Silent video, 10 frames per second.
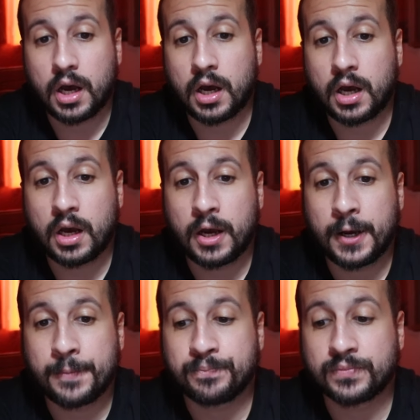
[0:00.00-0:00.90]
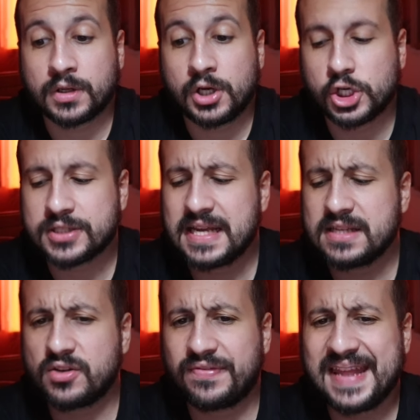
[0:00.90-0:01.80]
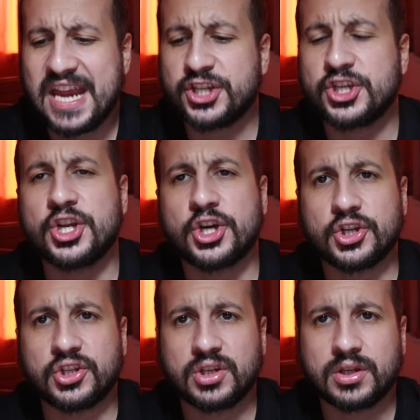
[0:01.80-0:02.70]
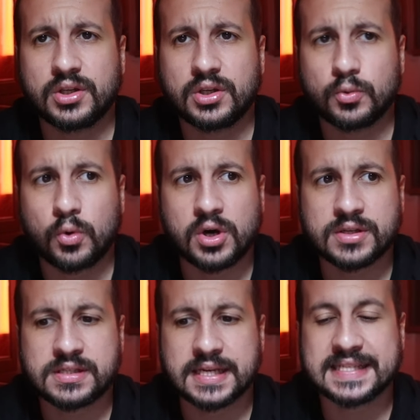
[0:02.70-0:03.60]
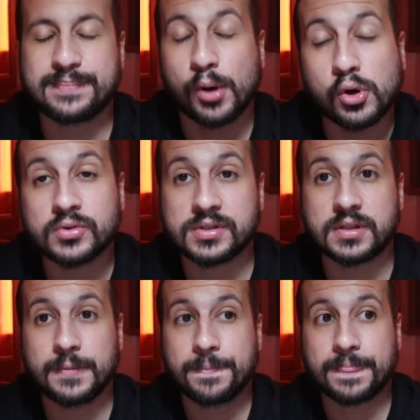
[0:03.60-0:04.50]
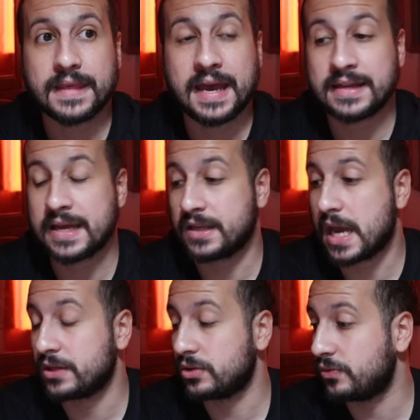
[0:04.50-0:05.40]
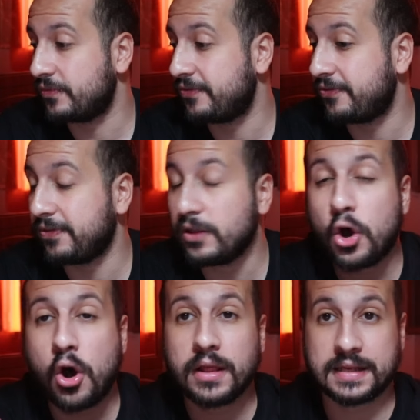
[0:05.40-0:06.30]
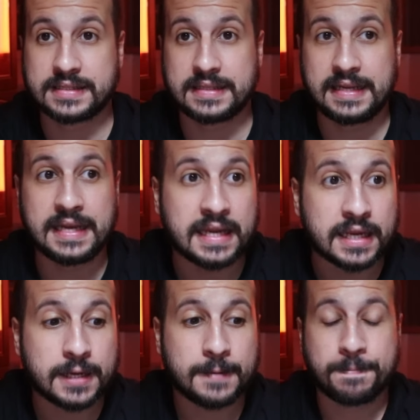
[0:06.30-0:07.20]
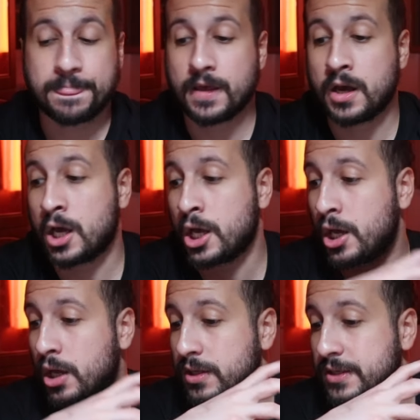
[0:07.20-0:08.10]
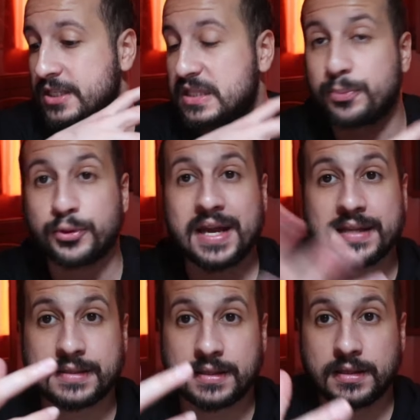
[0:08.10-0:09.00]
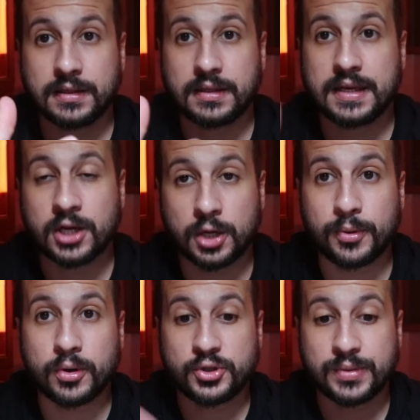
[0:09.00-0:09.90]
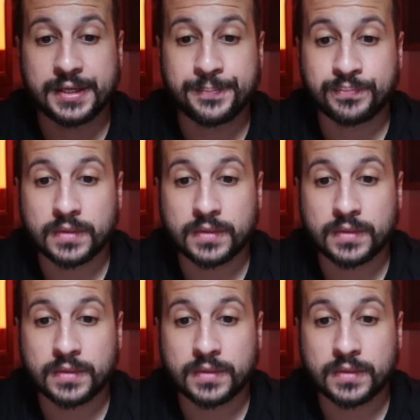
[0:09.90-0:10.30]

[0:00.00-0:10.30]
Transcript: Um, her sense of nationhood was exposed and, and, and flawlessly uh, spread in her poetry.